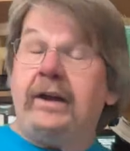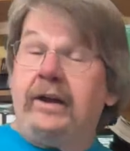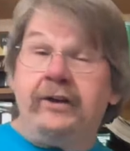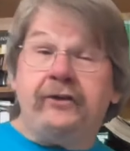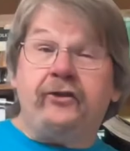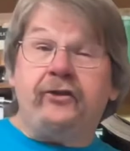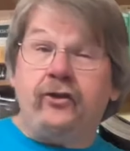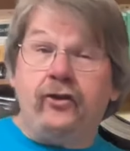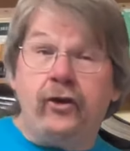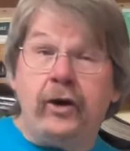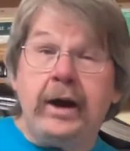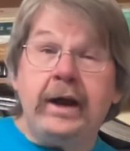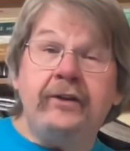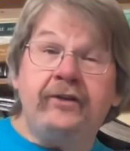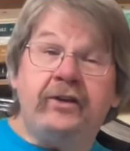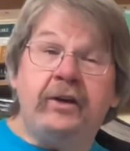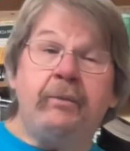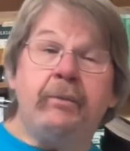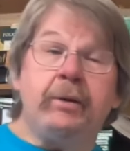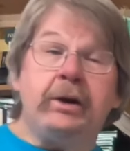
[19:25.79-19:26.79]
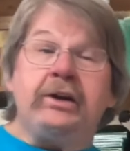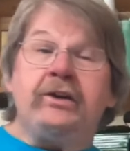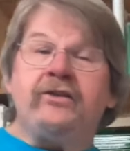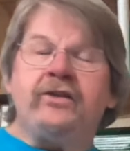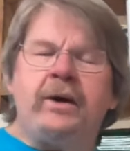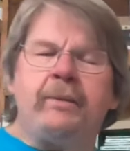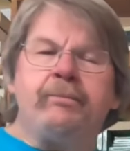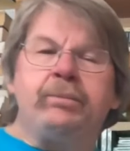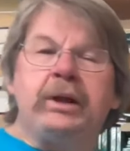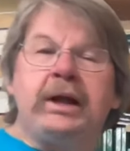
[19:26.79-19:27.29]
It's crazy because
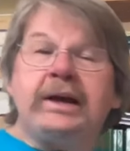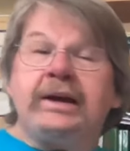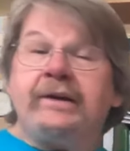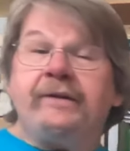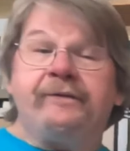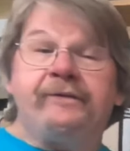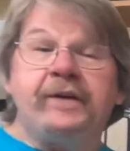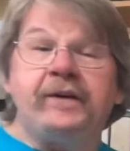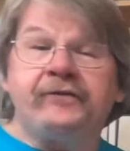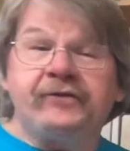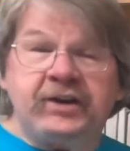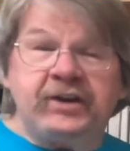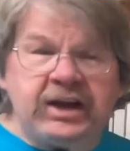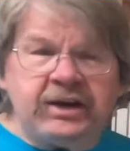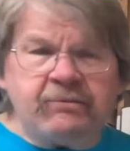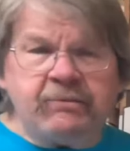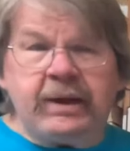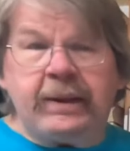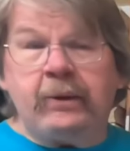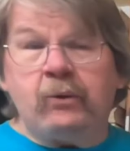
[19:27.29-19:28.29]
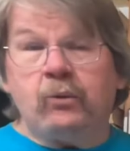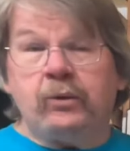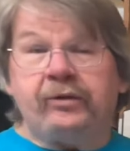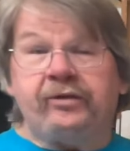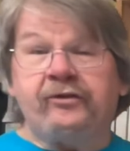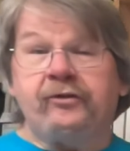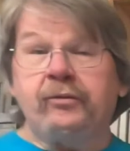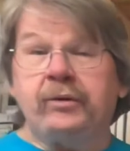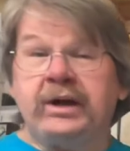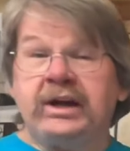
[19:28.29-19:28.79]
I'm playing 15 minute with
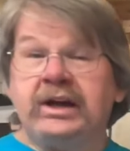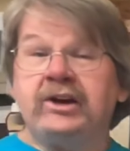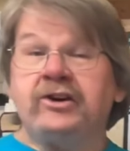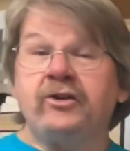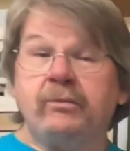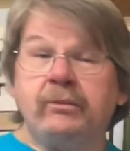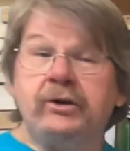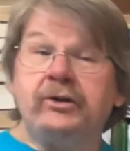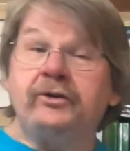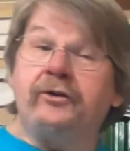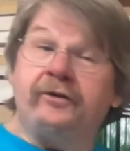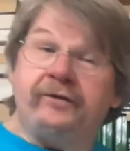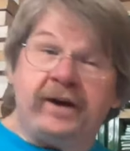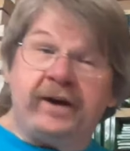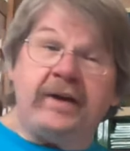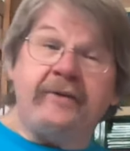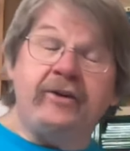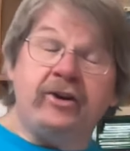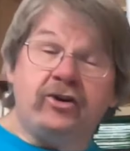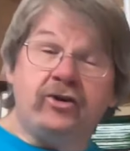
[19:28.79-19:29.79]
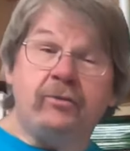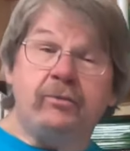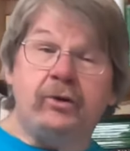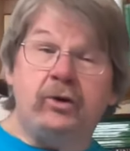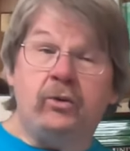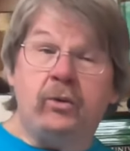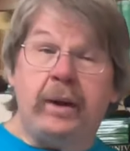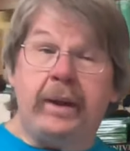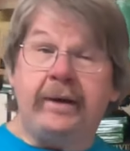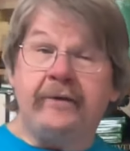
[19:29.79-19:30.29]
three increment or five increment
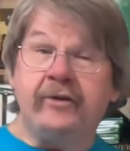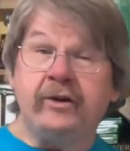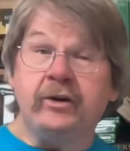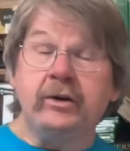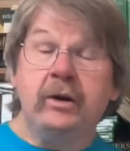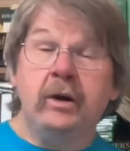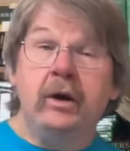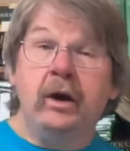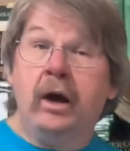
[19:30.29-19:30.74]
or whatever